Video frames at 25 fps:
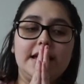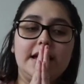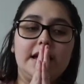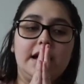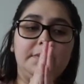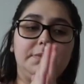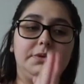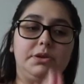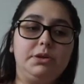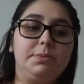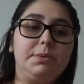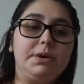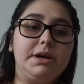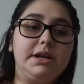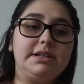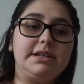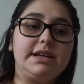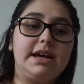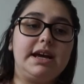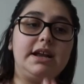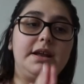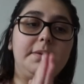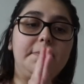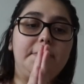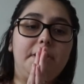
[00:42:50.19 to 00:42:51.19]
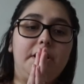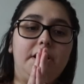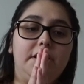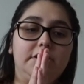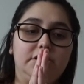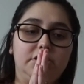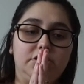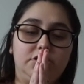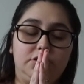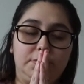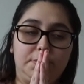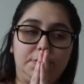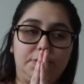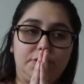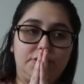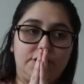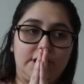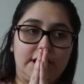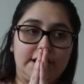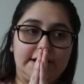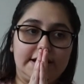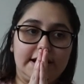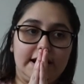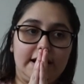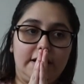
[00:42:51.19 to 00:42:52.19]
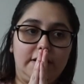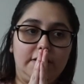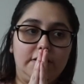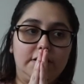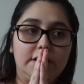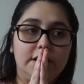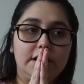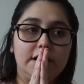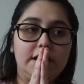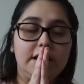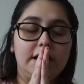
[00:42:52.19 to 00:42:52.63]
I'm super excited but also super stressed out,